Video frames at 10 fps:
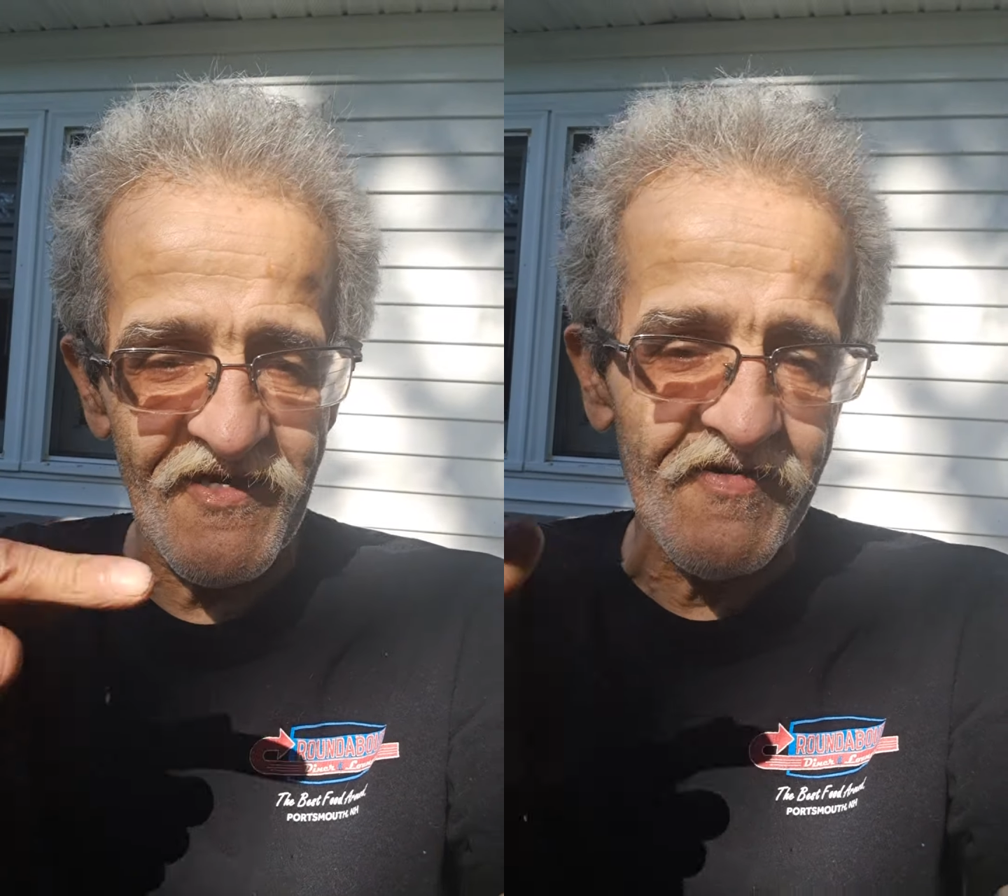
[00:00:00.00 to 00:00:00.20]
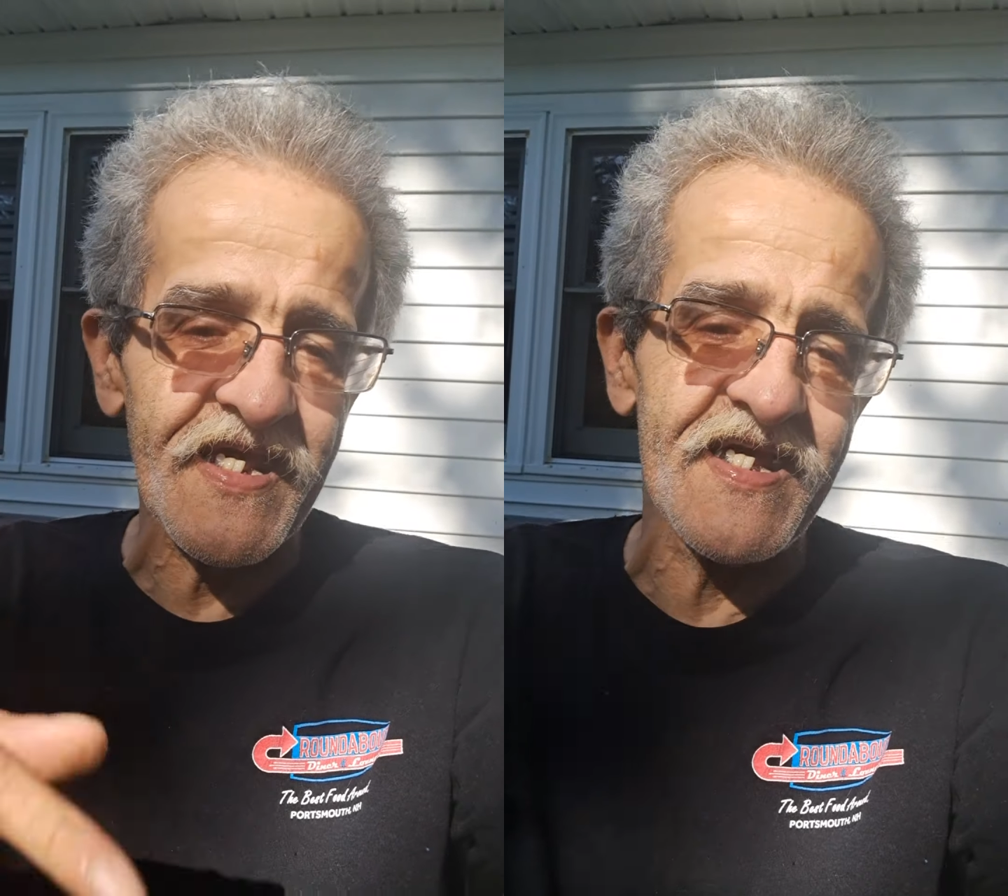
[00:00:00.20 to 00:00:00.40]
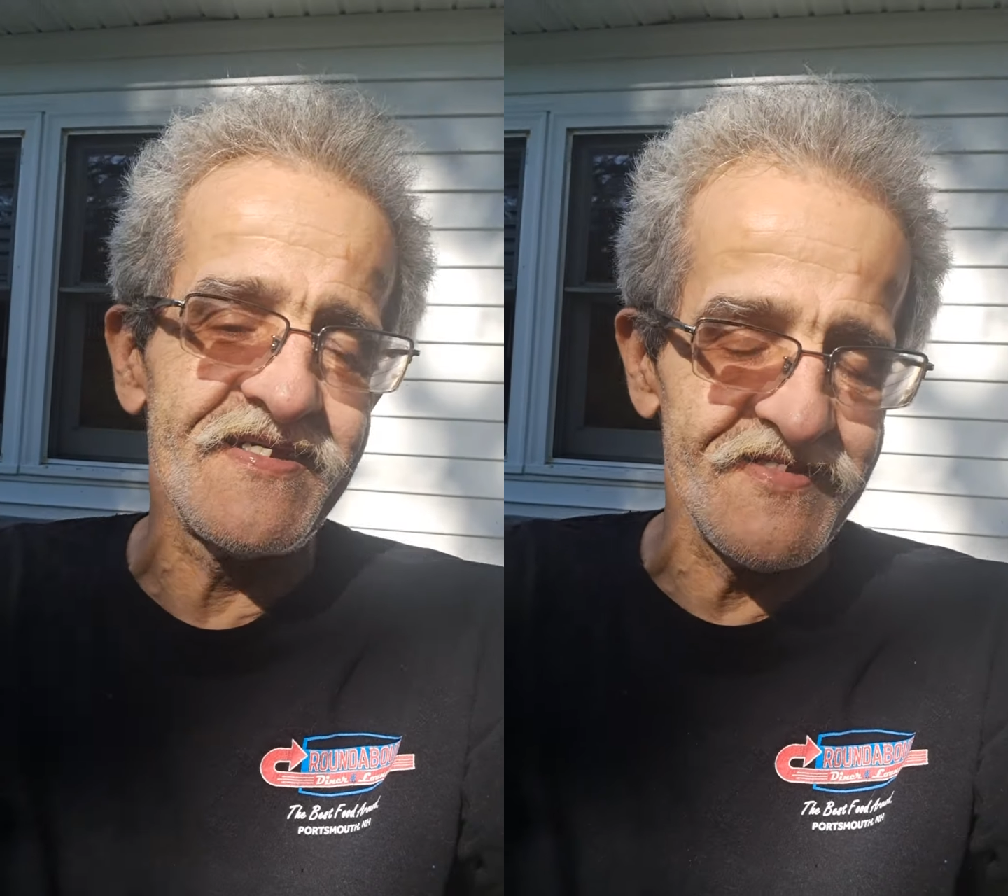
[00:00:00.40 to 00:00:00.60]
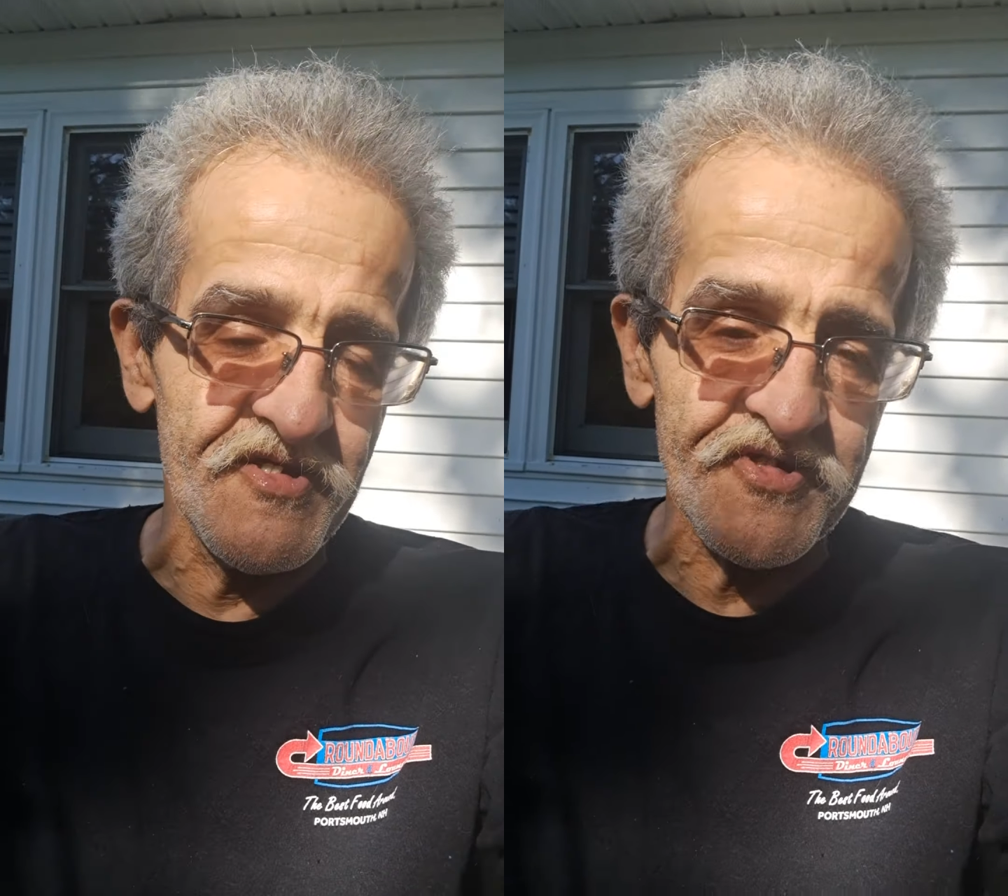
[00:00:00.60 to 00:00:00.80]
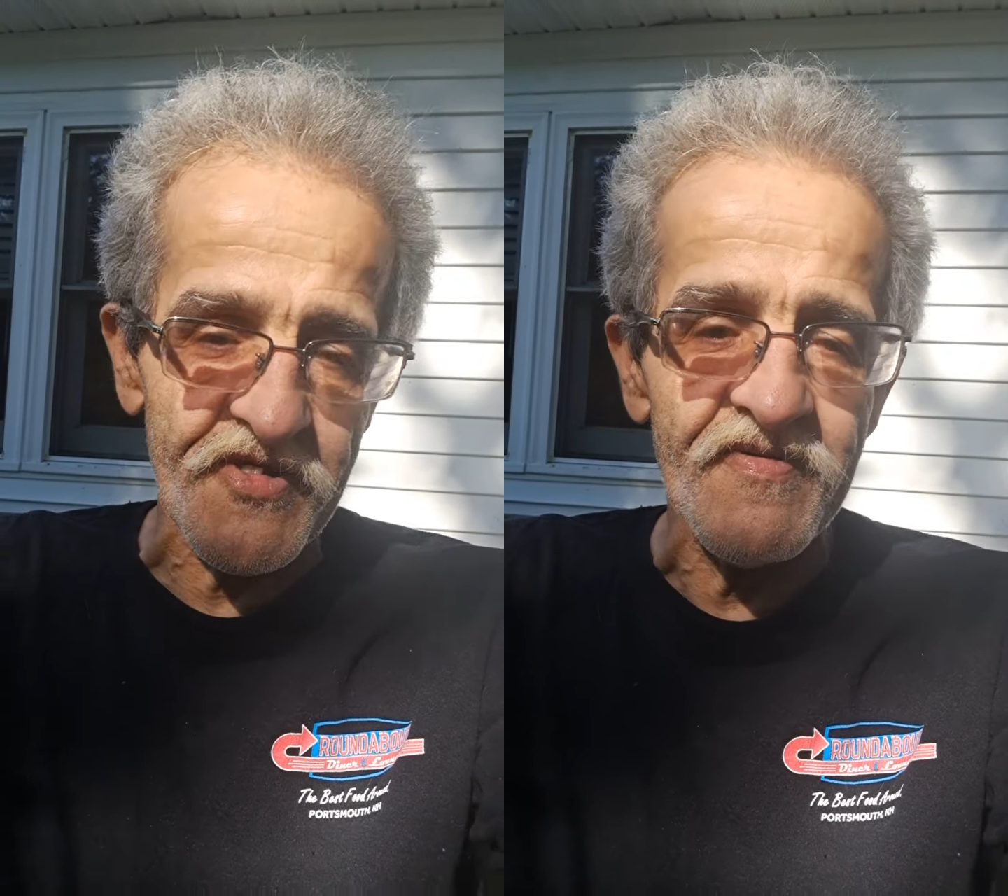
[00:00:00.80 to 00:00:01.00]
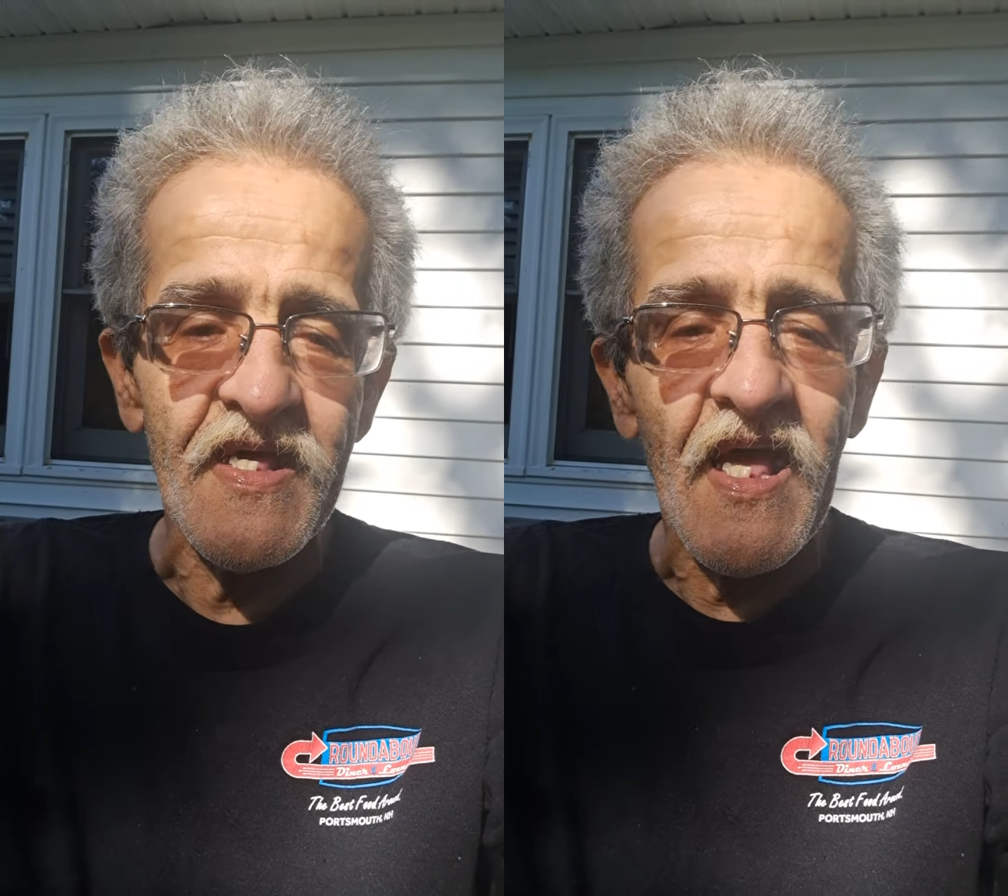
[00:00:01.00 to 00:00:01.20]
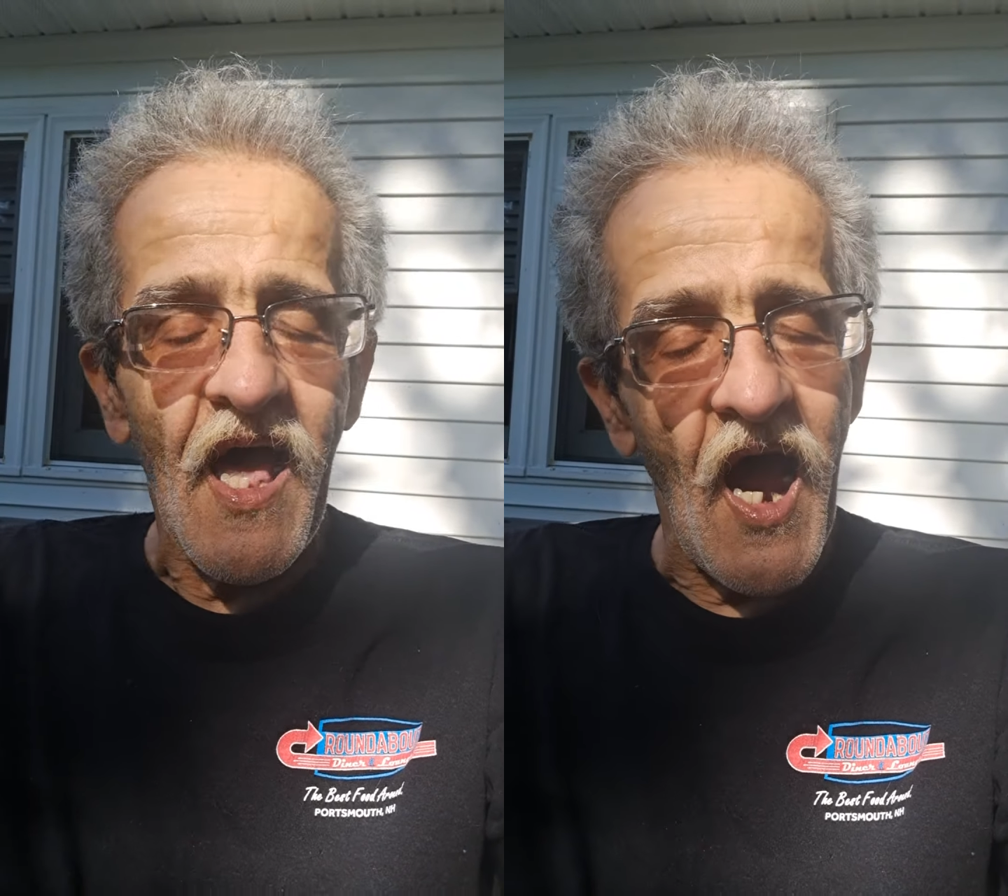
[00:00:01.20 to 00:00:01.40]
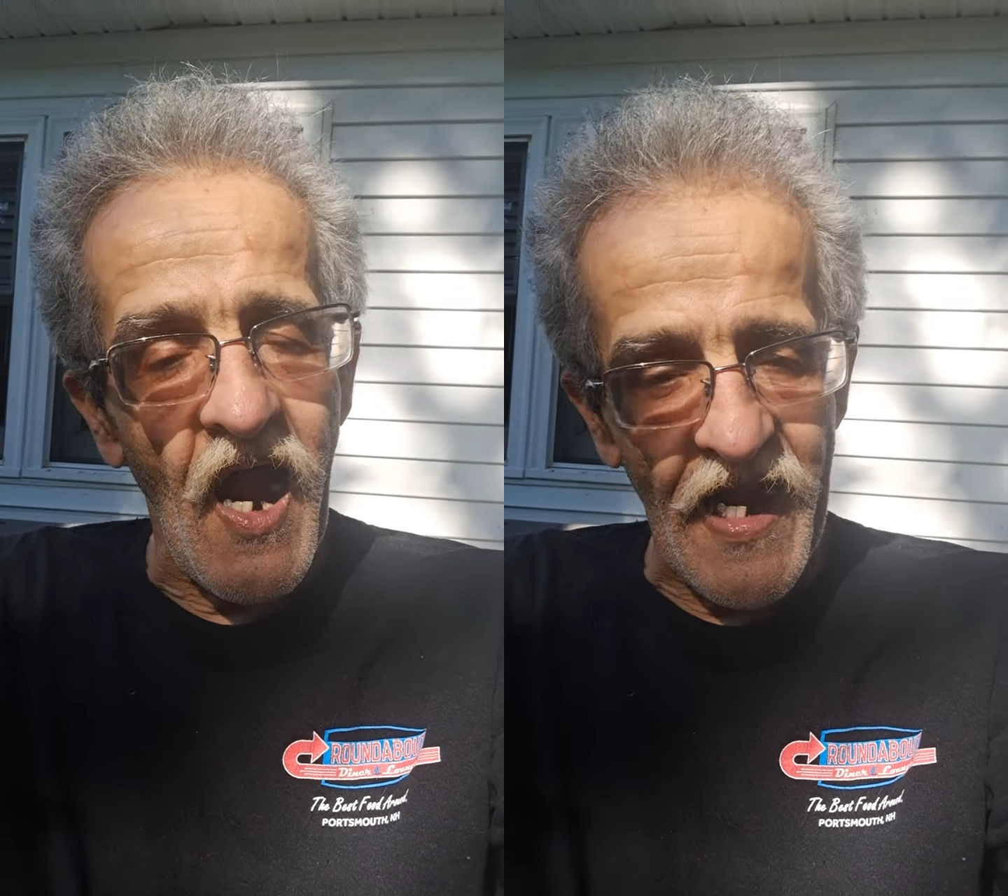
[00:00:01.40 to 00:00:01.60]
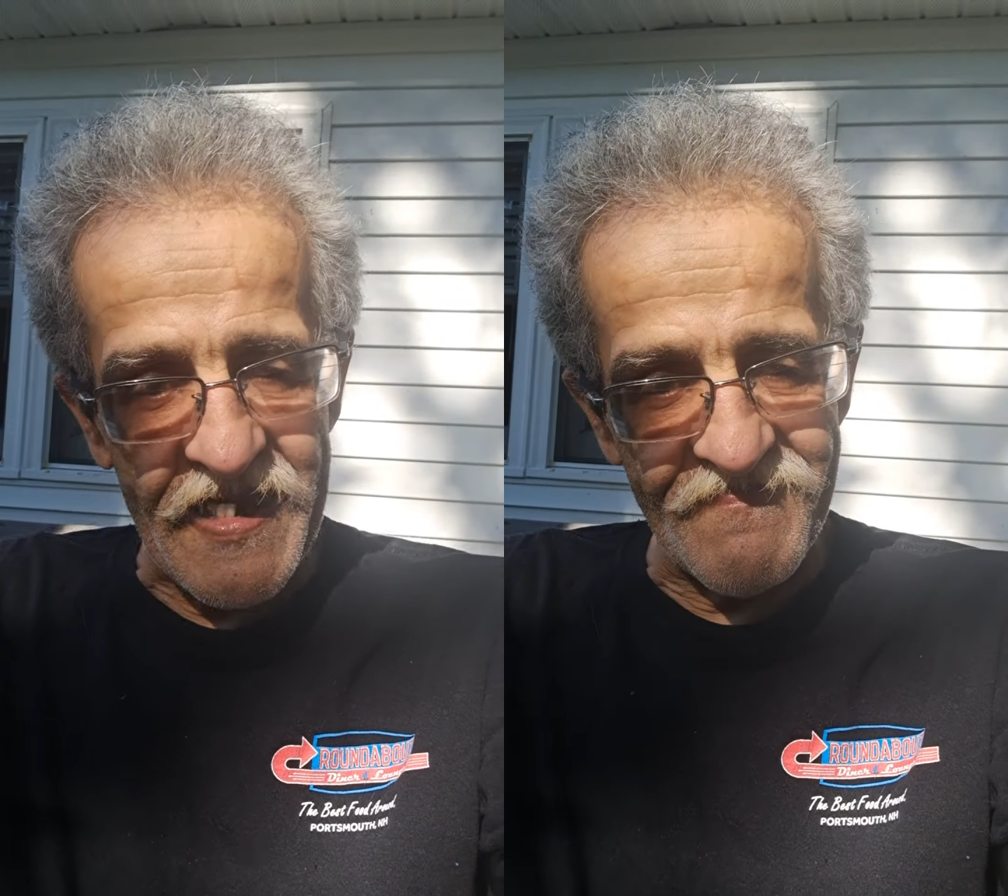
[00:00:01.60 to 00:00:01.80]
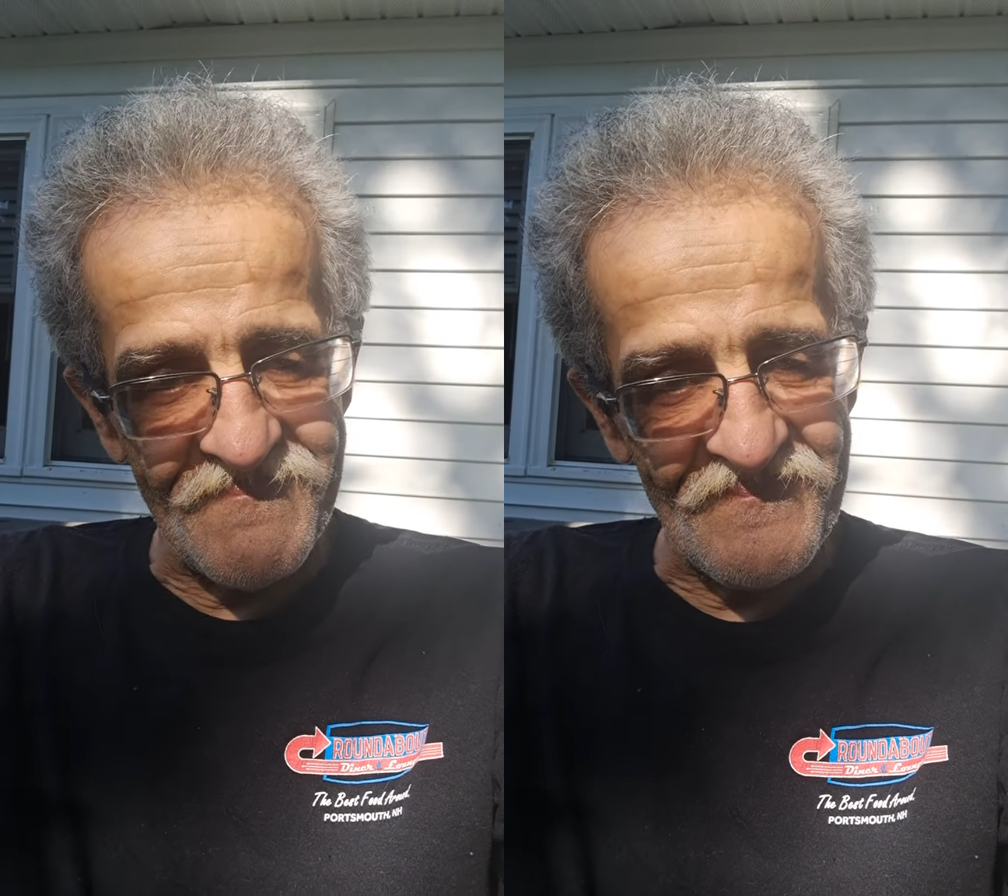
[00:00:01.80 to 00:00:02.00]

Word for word: Okay, you too. All right.